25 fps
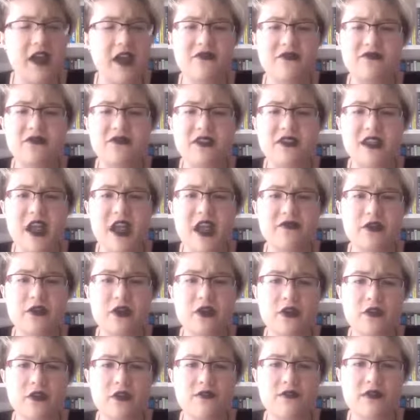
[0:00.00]
never
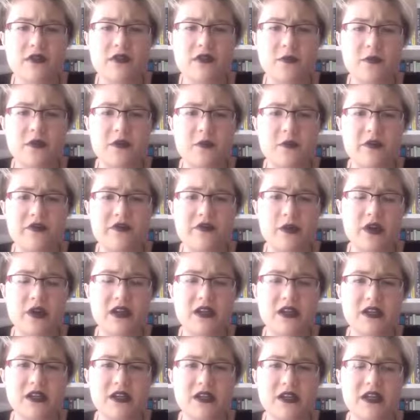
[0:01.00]
heard of this book before.
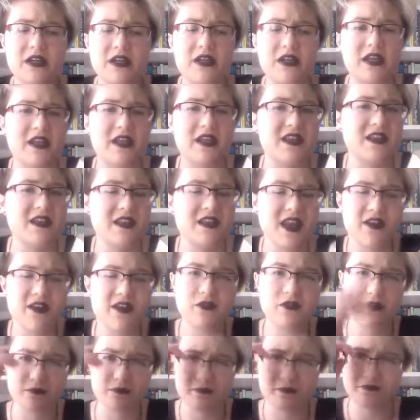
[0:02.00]

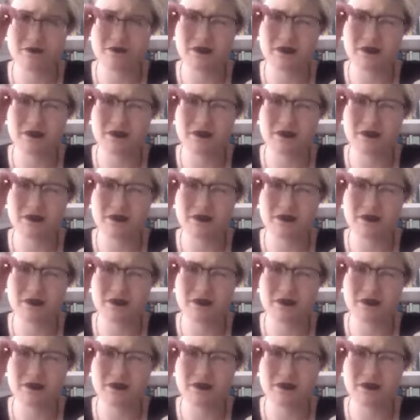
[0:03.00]
Never